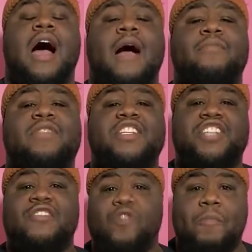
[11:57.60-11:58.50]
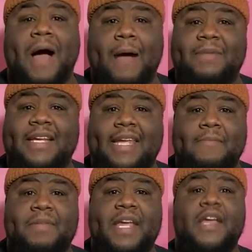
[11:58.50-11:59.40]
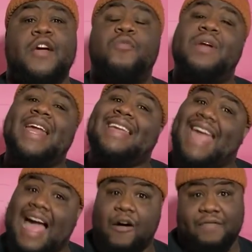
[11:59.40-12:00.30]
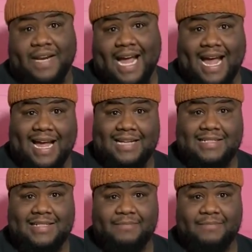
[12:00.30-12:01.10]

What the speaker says: the general public can be when they galvanize.